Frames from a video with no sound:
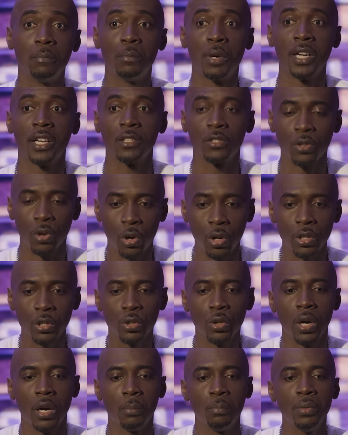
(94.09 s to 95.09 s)
but it's
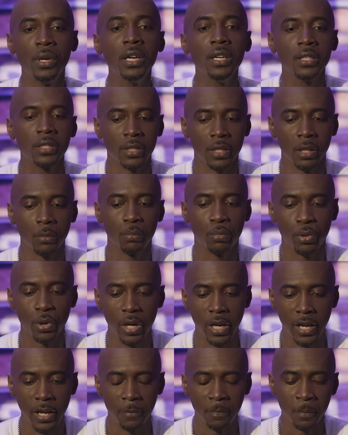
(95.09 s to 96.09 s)
also a personal
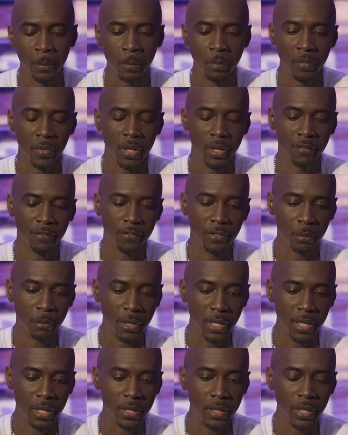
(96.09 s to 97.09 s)
prayer for
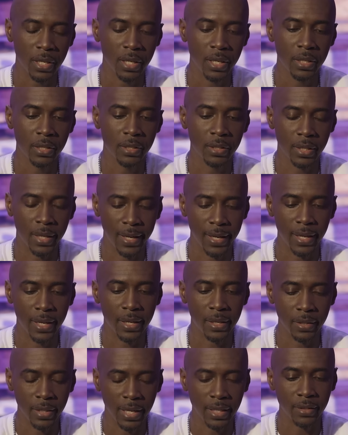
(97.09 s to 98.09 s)
me,
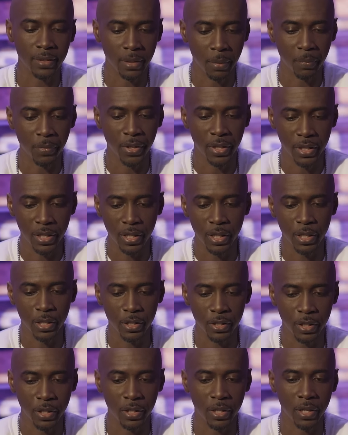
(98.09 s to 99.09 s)
saying that something good
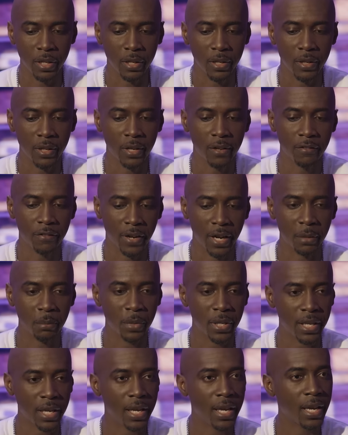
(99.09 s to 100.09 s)
is going to find
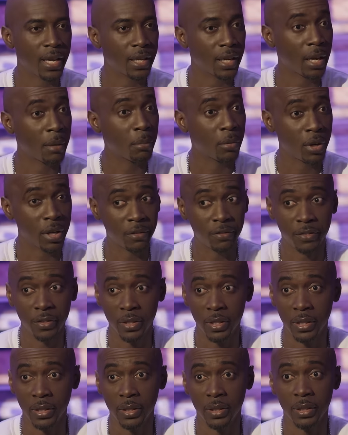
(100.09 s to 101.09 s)
me here. And I'm
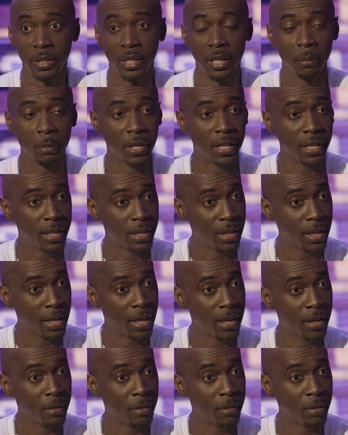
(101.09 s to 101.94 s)
grateful that I made it here.